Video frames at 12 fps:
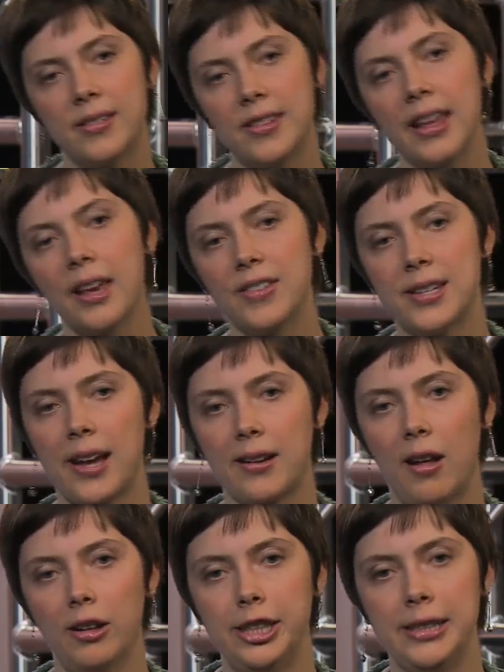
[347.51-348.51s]
think of the
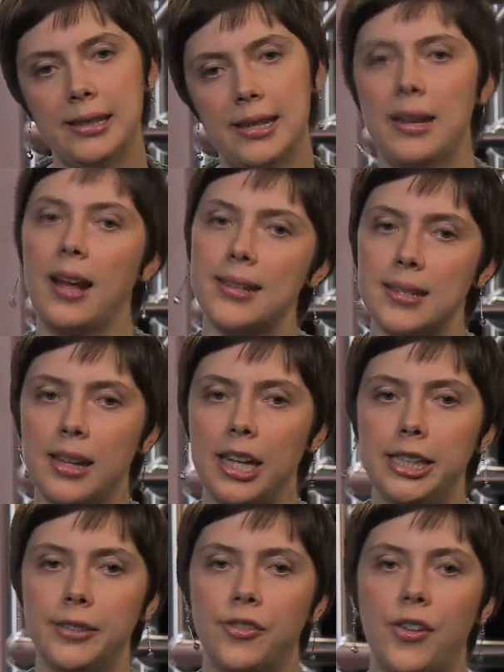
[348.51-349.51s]
technologies in
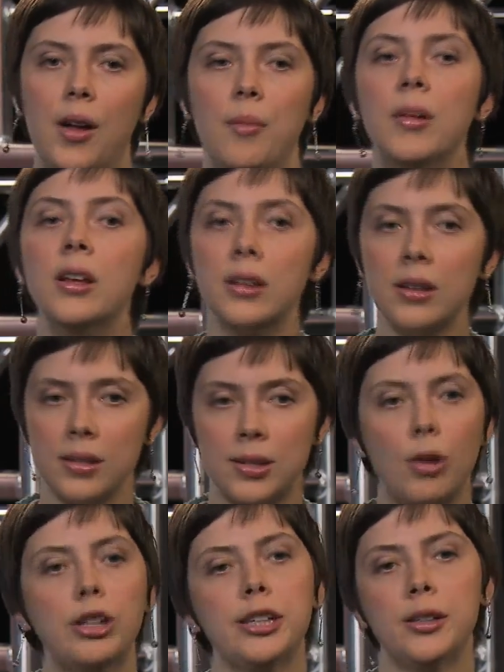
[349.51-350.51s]
isolation from
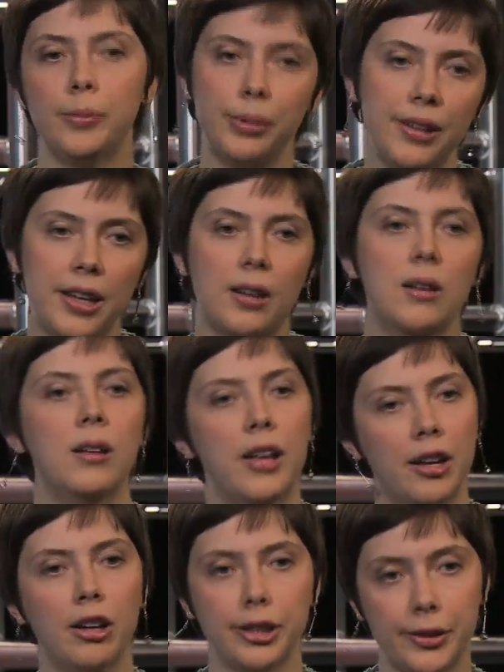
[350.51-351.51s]
social, political,
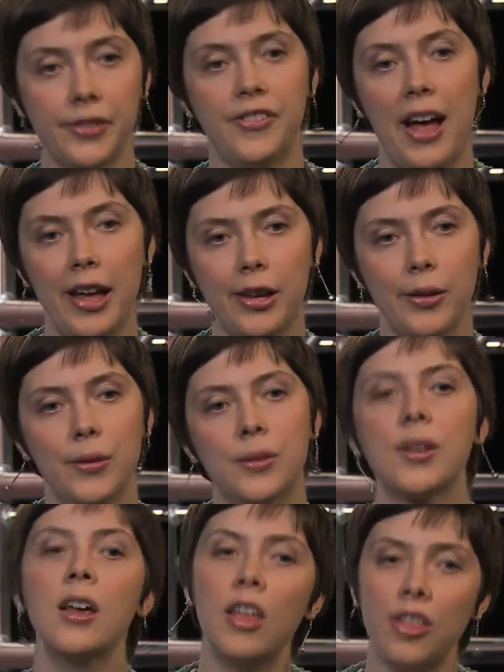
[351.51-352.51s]
and cultural
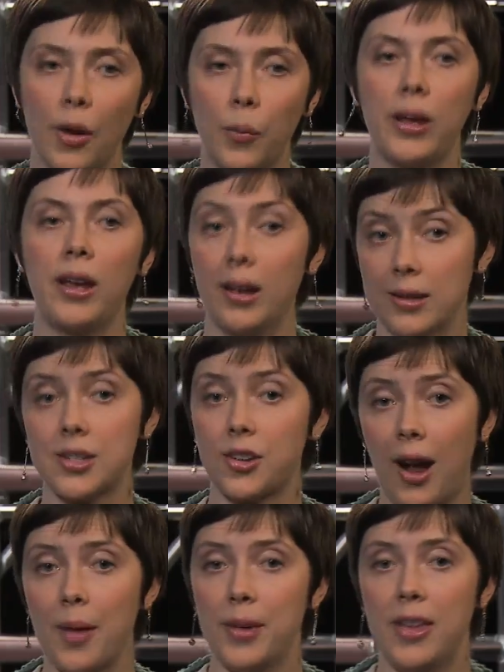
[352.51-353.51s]
values that we
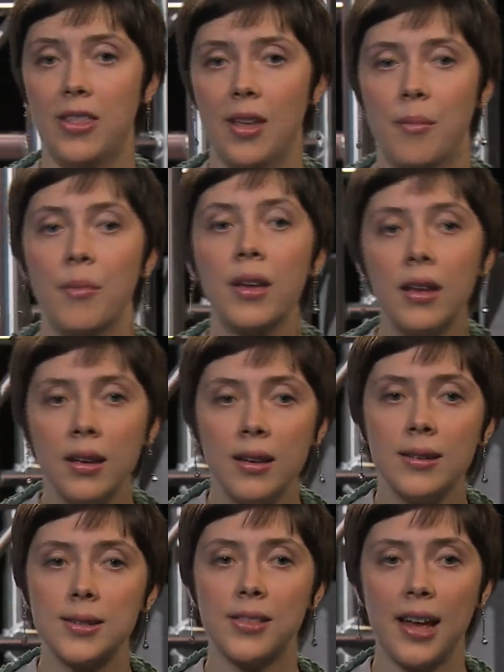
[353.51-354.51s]
inscribe in them.
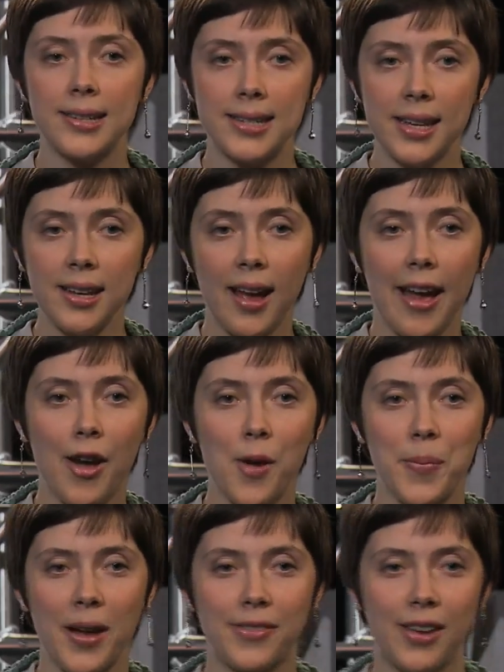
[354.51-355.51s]
So that's it. I
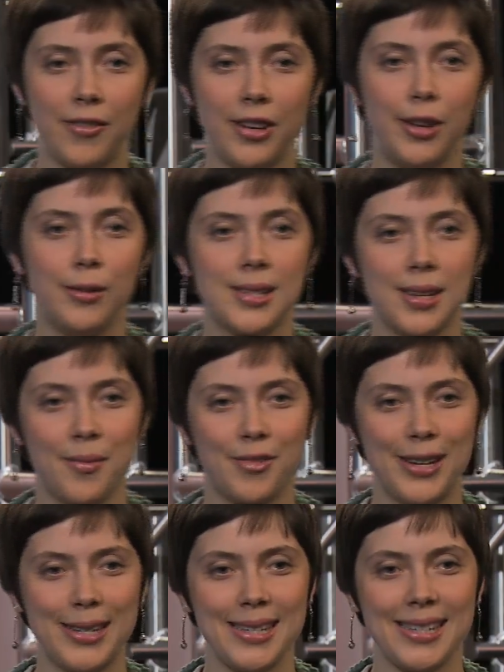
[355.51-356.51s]
hope I've given you some
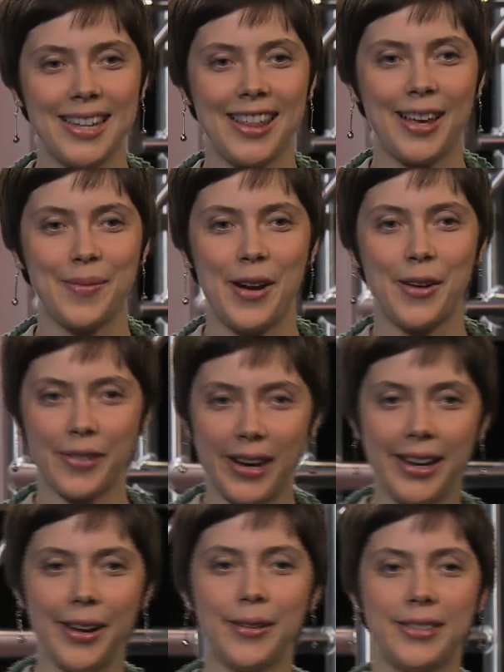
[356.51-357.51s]
reasons to think about
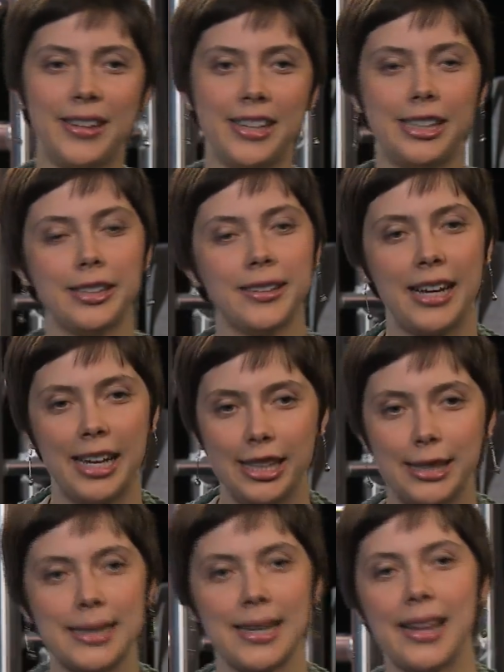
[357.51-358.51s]
radio in the digital
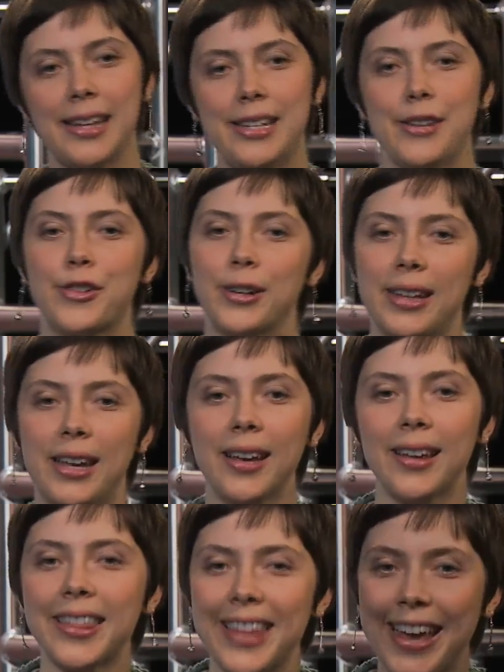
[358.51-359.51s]
age slightly differently.
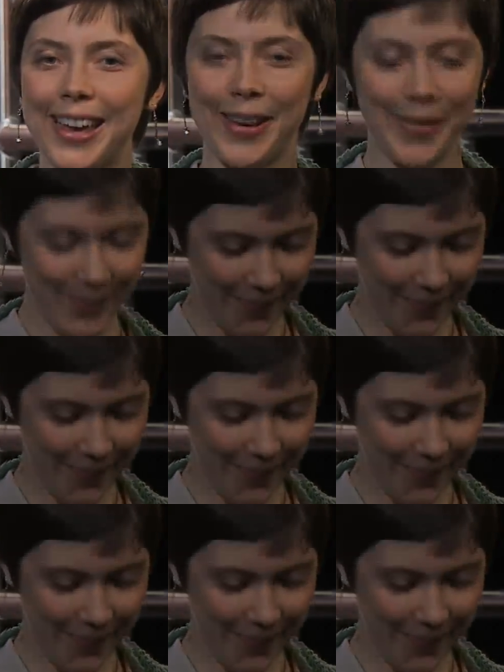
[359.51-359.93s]
Thank you.